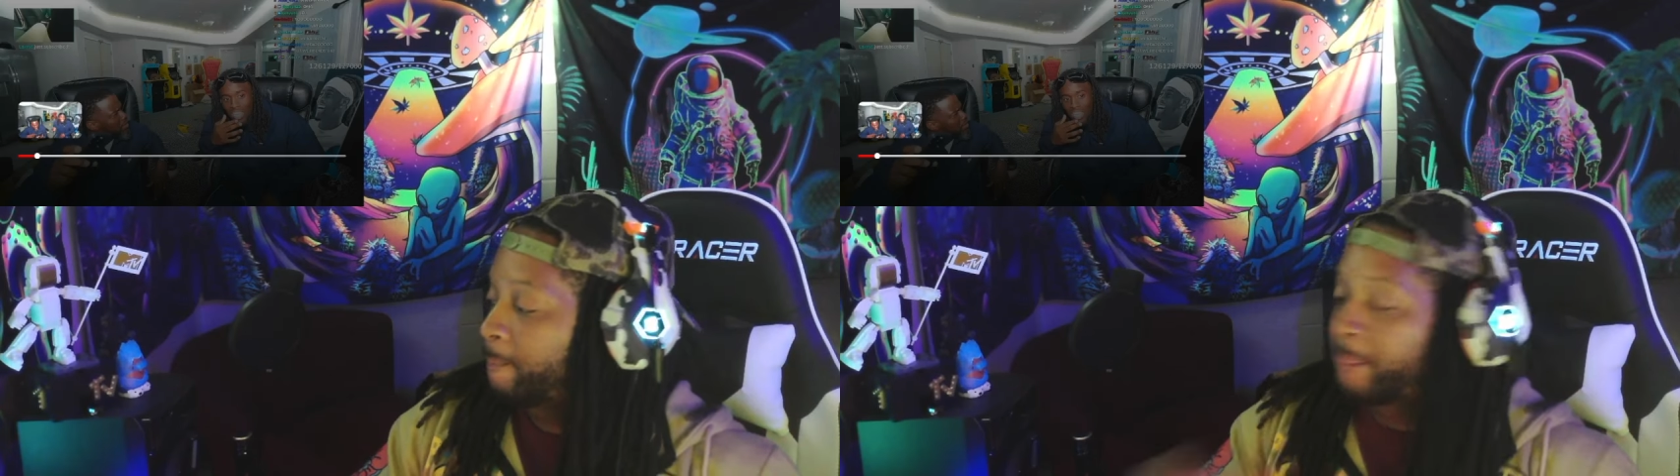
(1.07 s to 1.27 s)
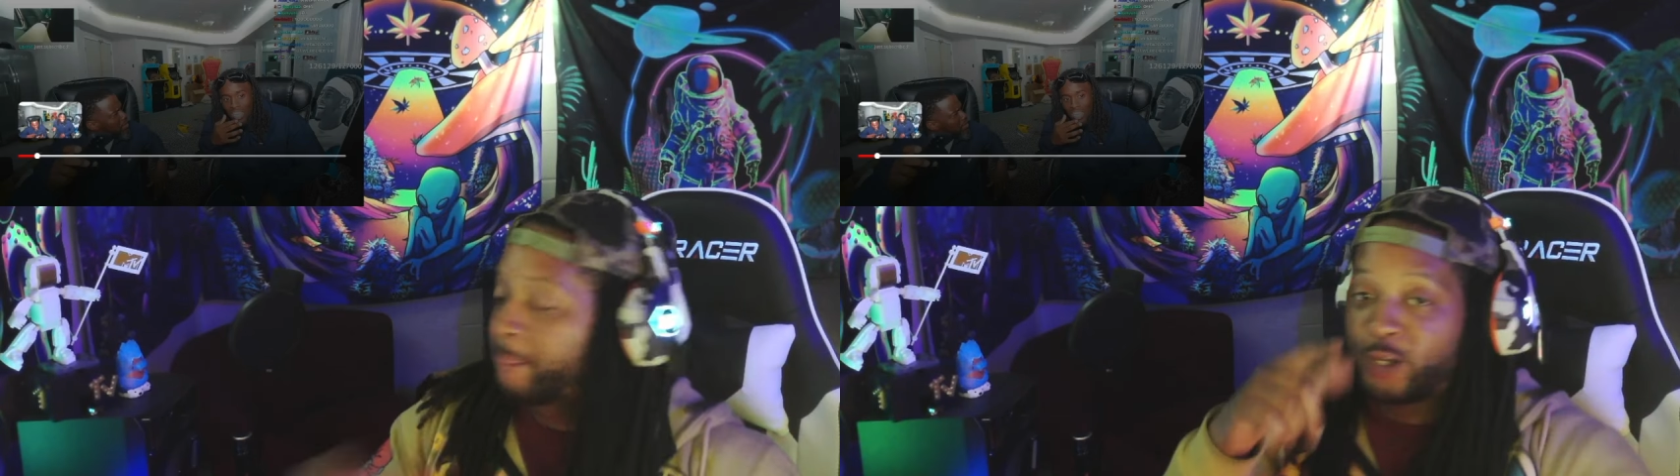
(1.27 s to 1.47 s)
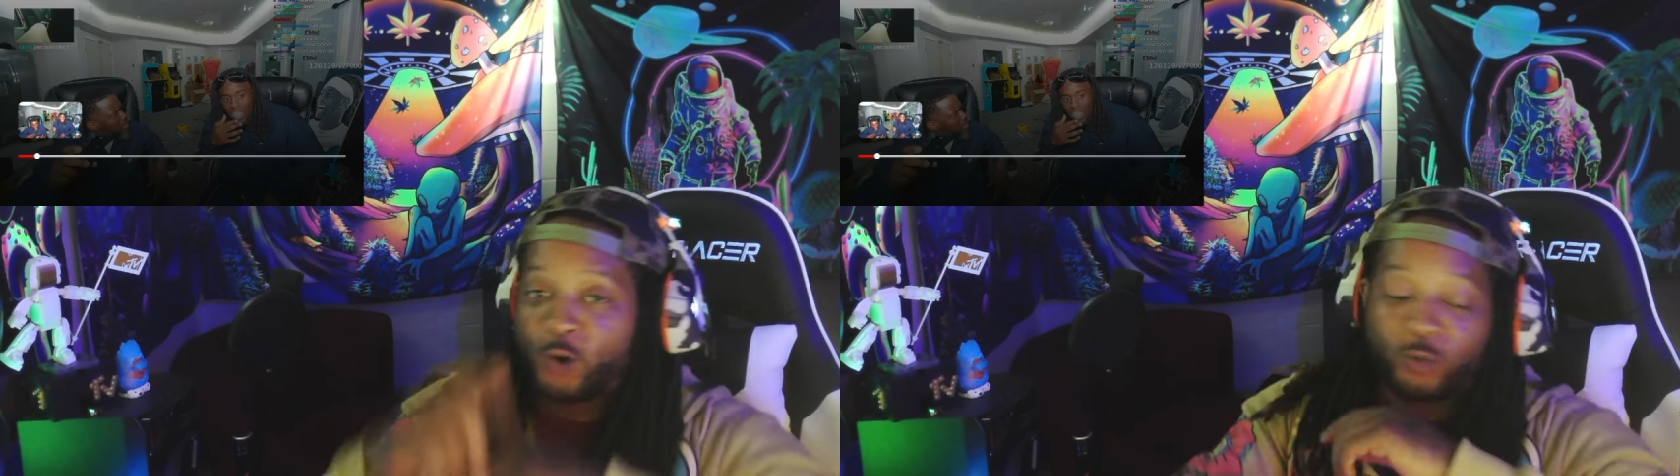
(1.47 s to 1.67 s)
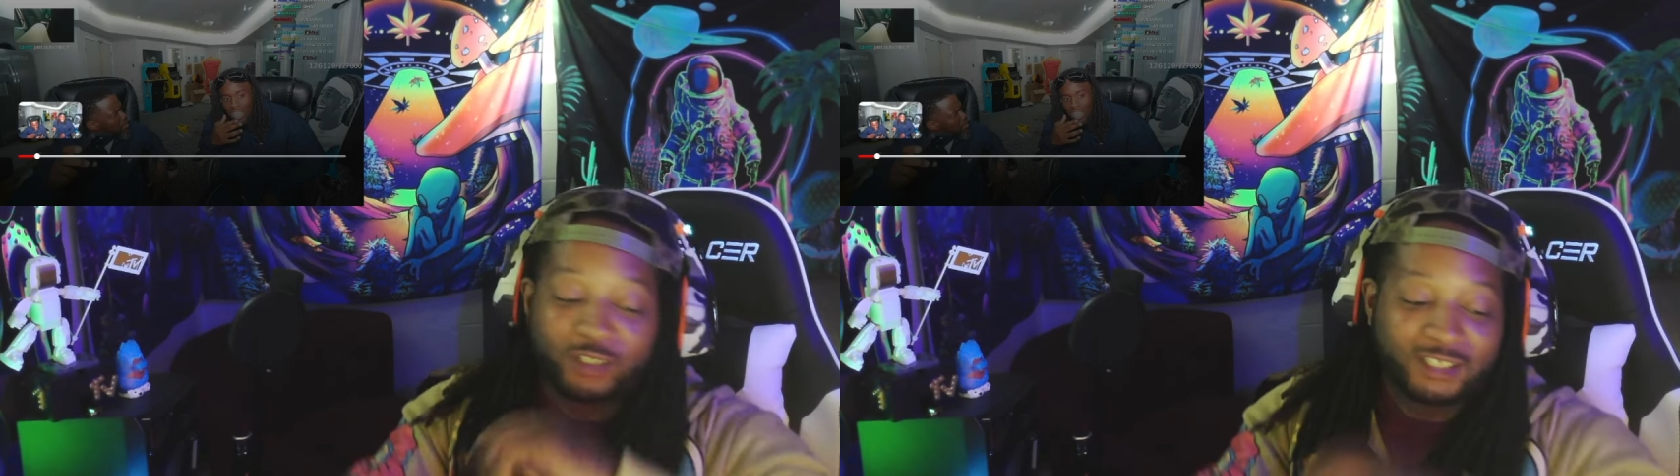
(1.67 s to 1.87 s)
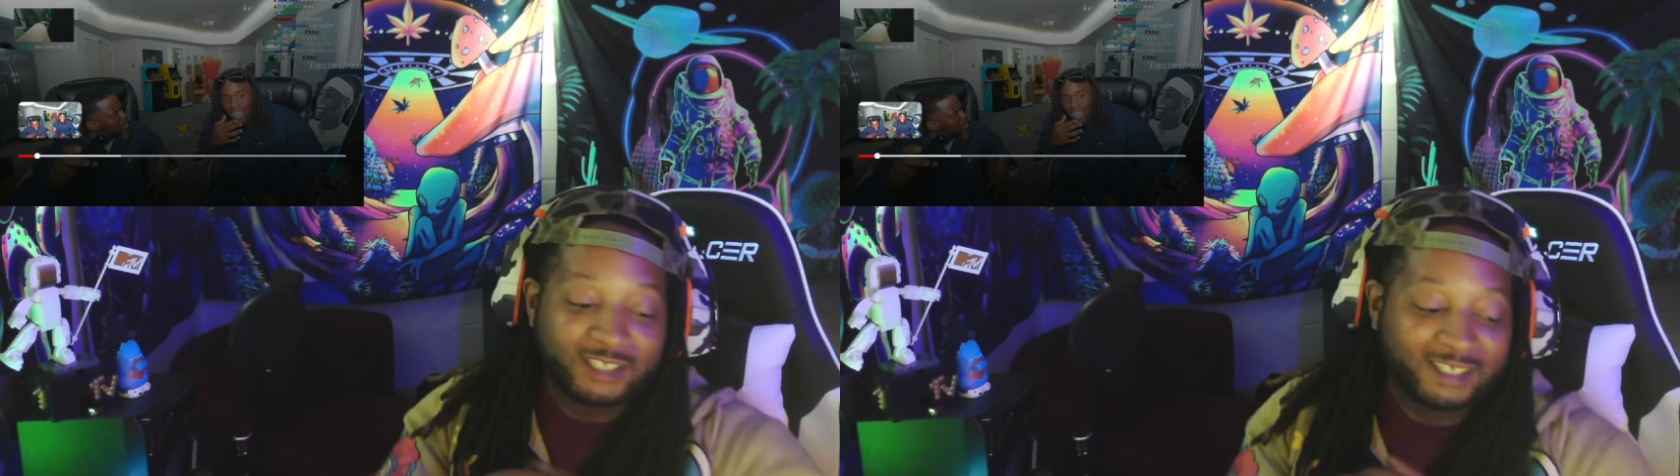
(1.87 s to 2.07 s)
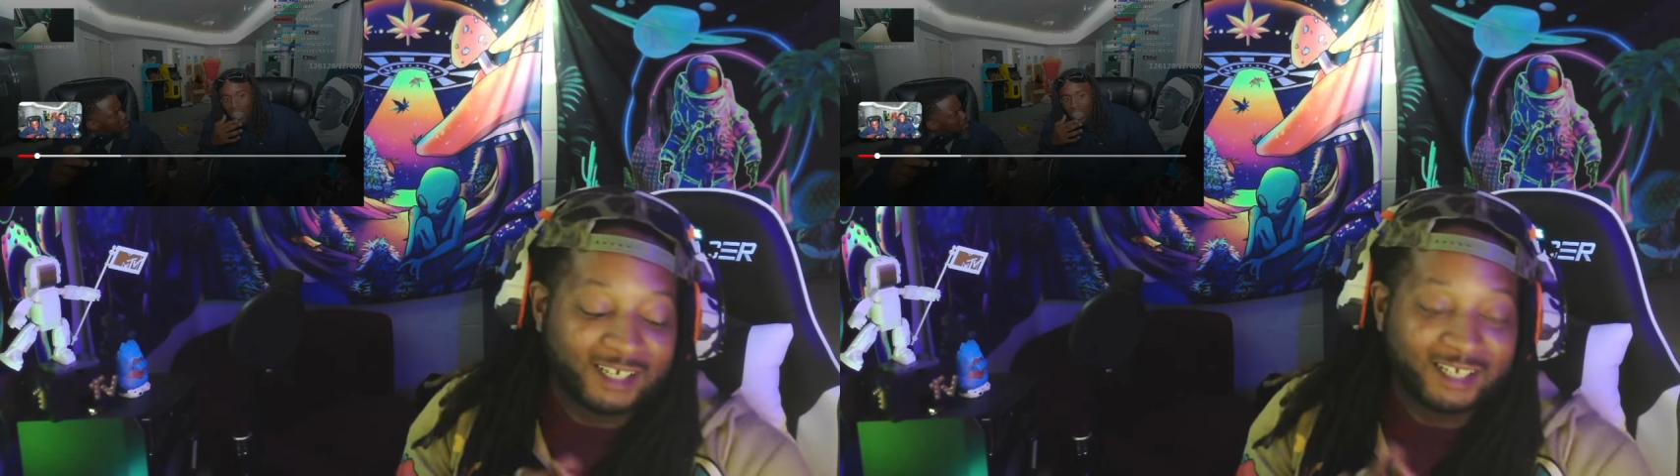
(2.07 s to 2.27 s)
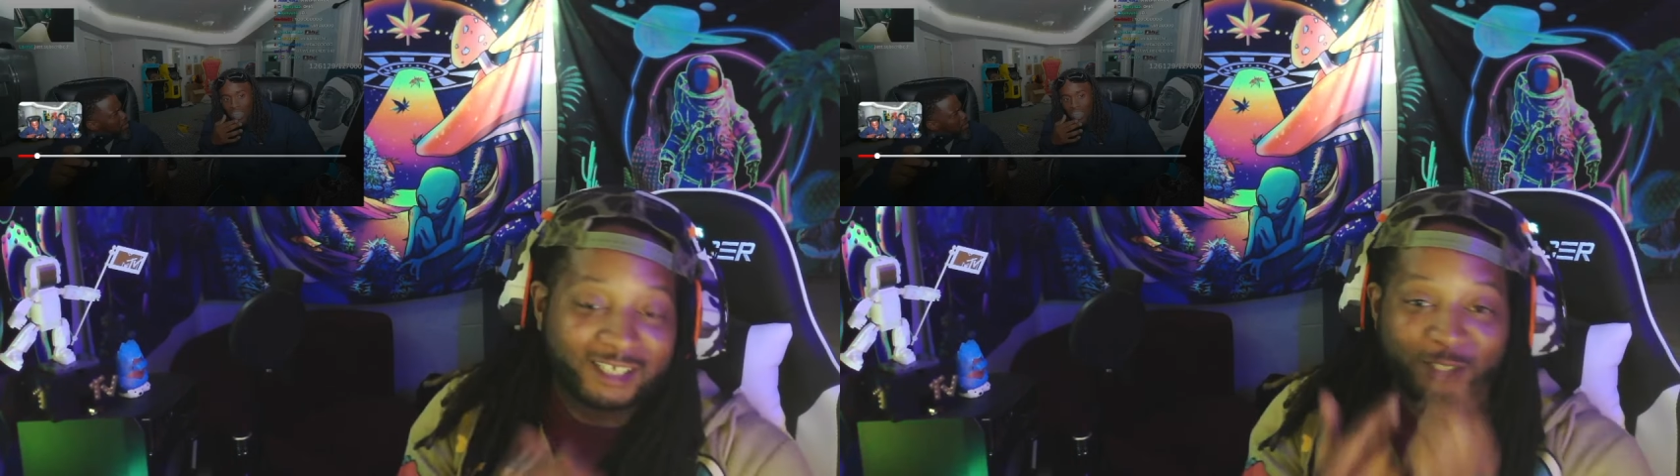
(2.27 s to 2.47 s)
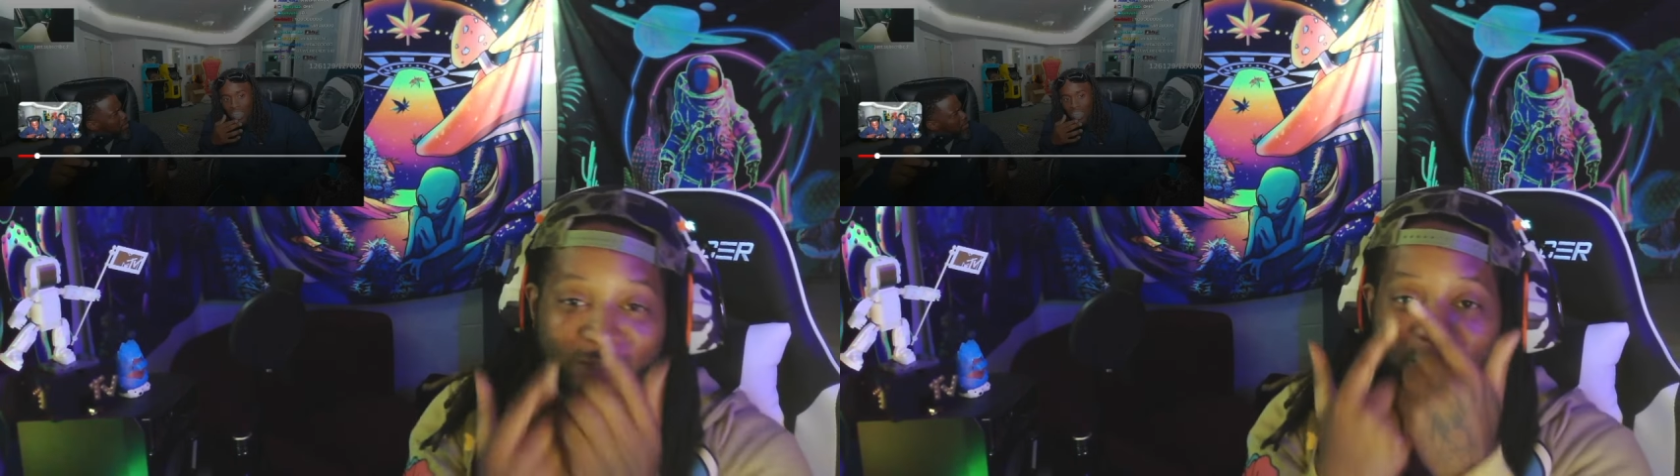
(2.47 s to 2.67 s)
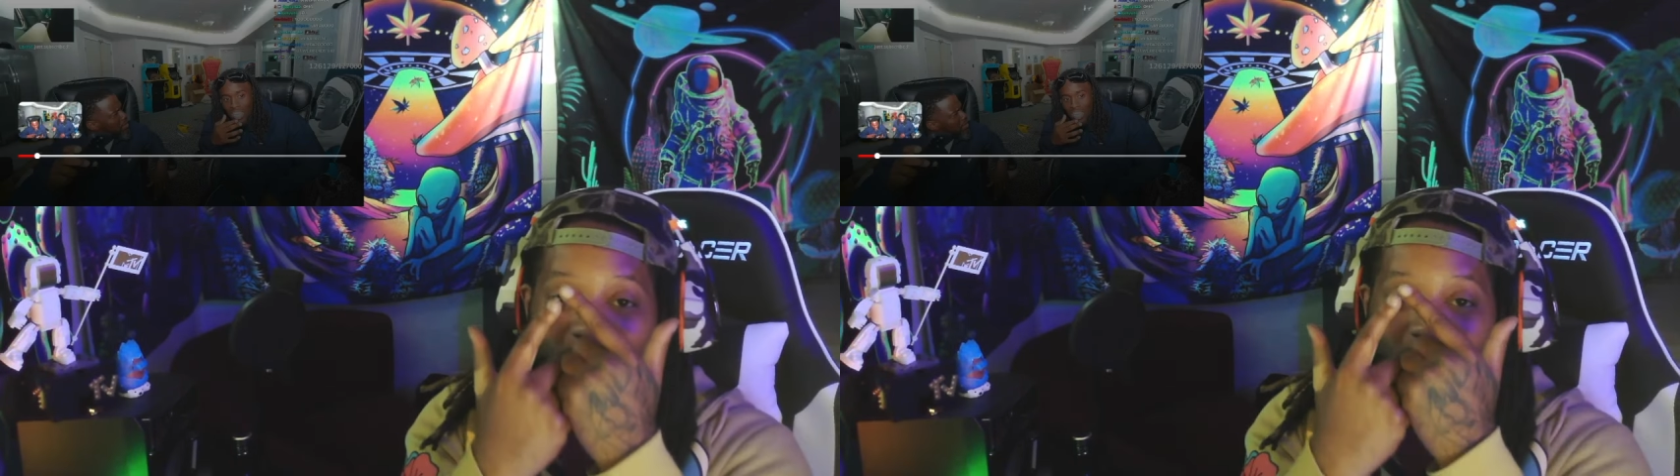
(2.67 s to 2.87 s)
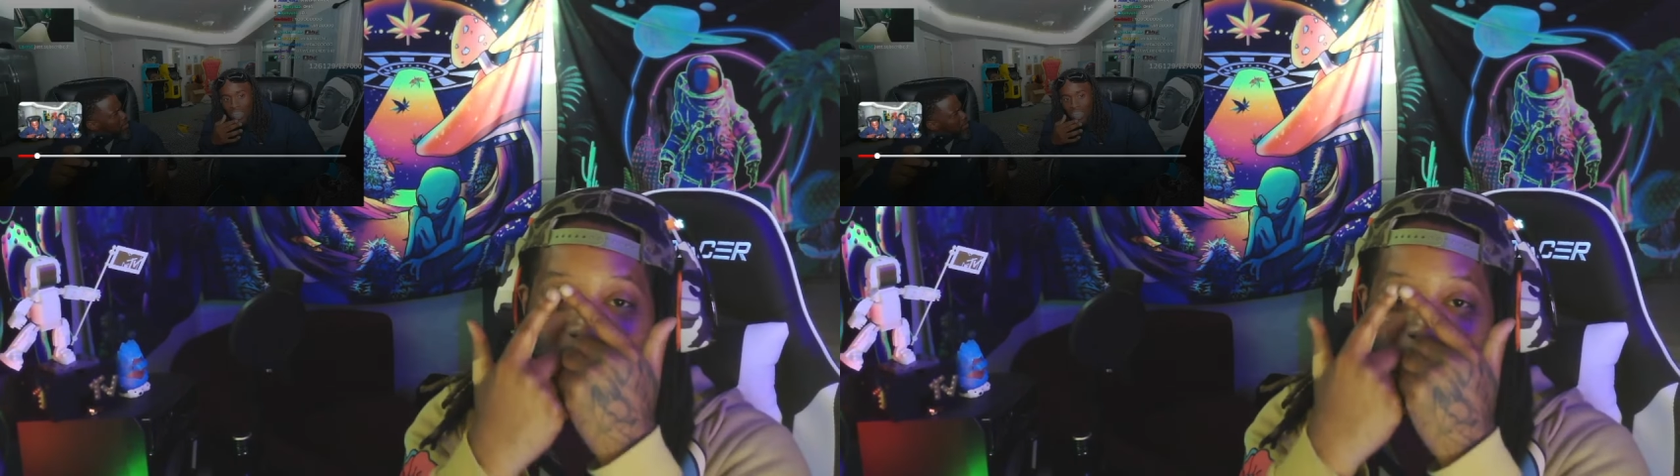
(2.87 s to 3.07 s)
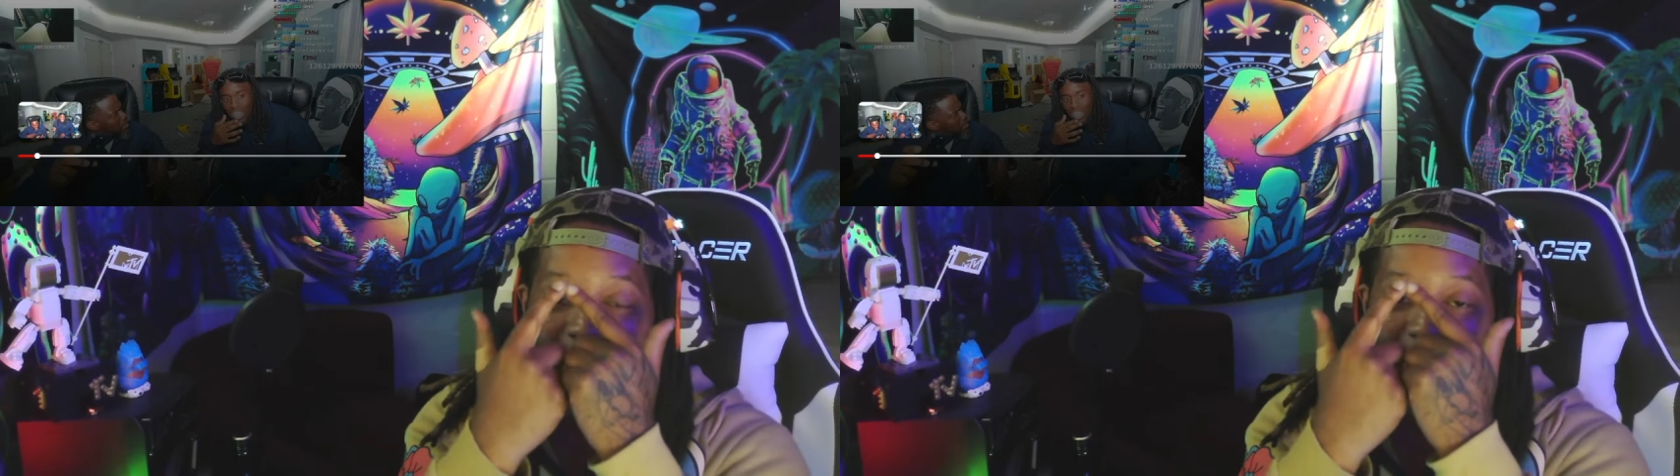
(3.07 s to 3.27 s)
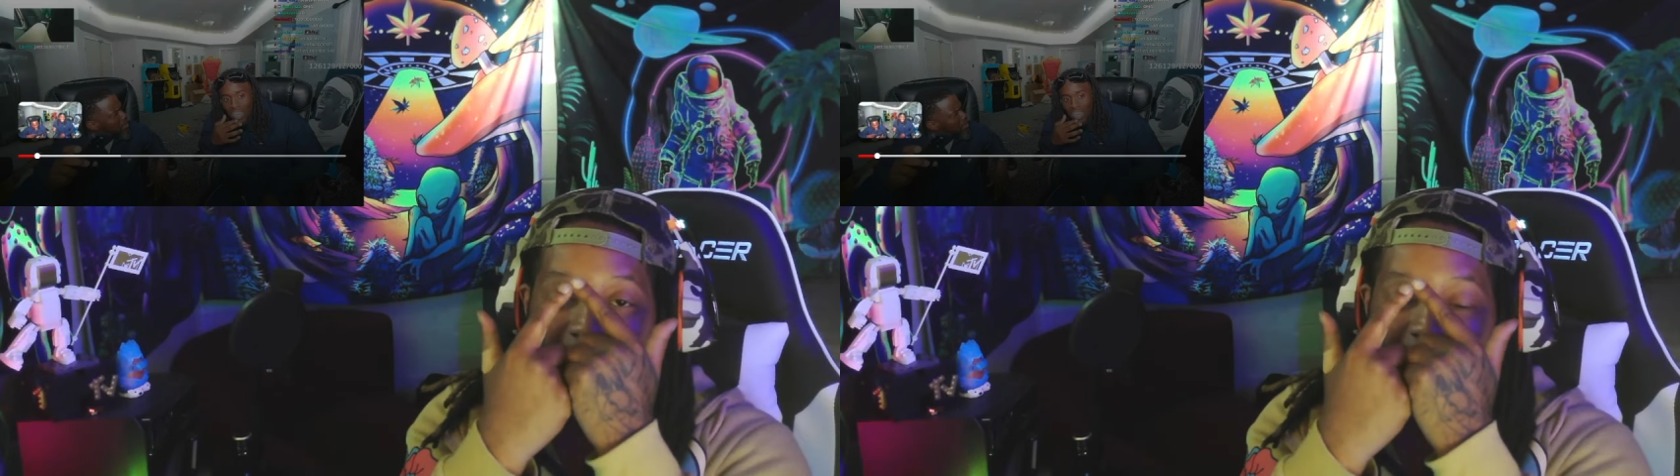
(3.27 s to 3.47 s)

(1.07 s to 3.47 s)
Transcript: Yo, what's good, gang? It's your boy Wavy Martee,